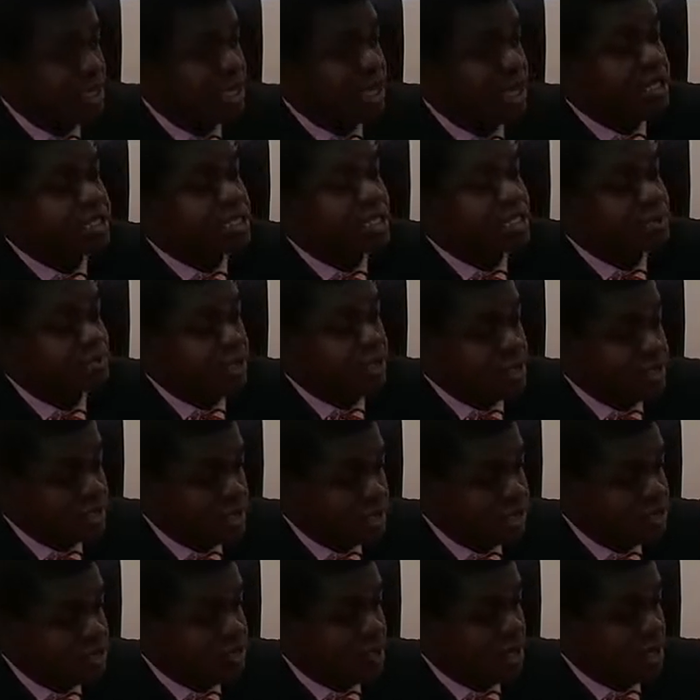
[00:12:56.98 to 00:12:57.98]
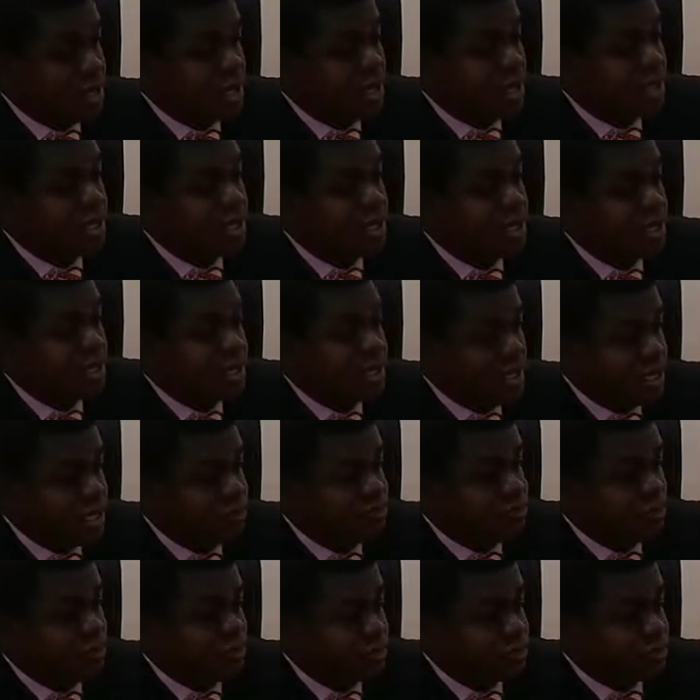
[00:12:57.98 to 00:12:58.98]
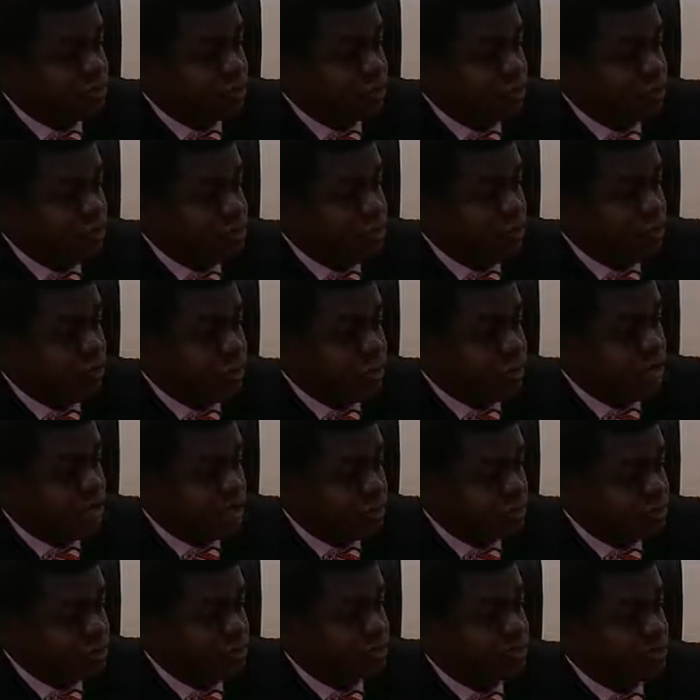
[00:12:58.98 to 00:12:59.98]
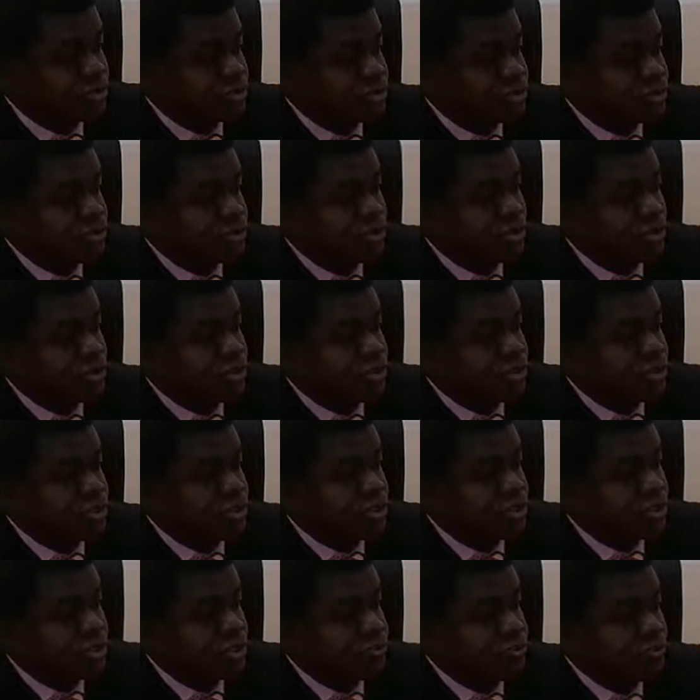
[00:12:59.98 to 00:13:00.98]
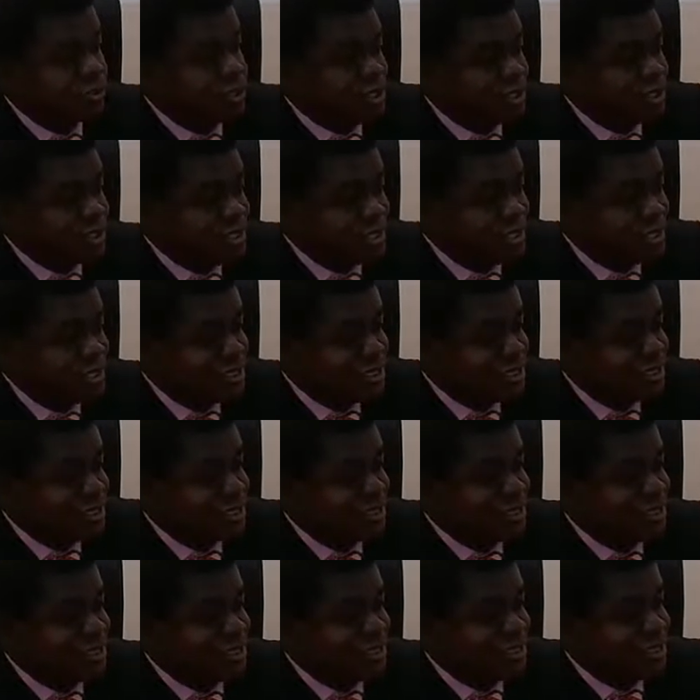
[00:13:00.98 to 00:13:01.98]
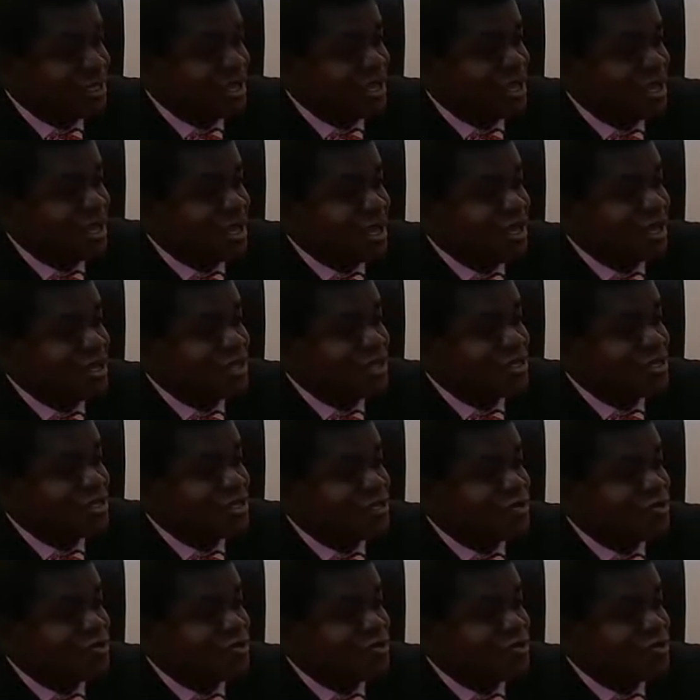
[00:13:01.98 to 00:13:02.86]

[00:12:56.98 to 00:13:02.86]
etc., etc. in the 2023 coming elections. Right. So C4C is